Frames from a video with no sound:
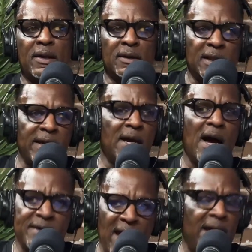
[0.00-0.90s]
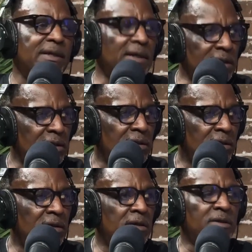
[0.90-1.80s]
Leon Hadley,
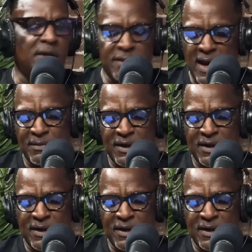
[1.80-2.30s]
the name